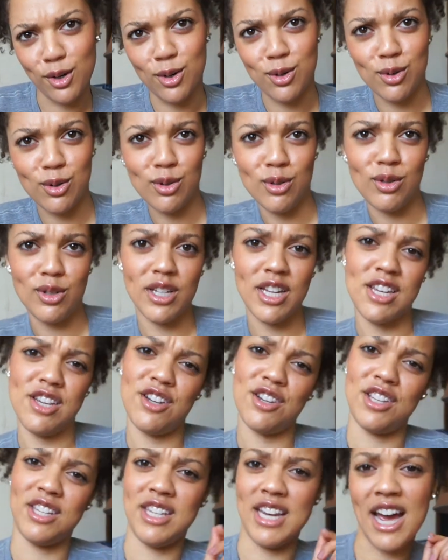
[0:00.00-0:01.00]
cool and
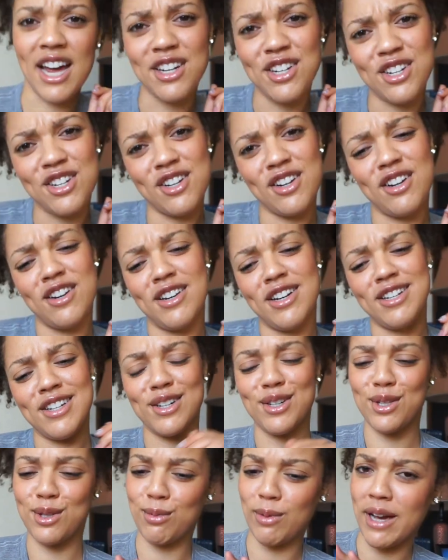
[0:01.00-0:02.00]
your stature and your
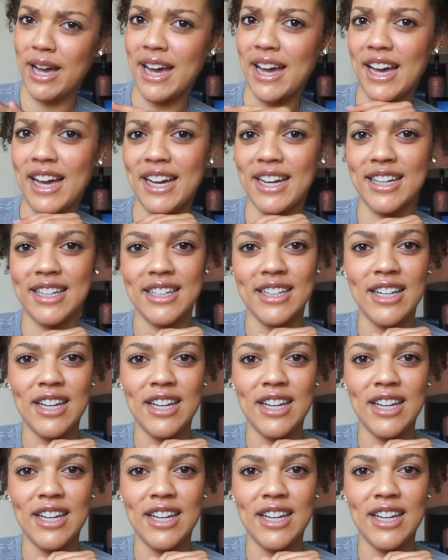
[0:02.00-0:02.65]
swag?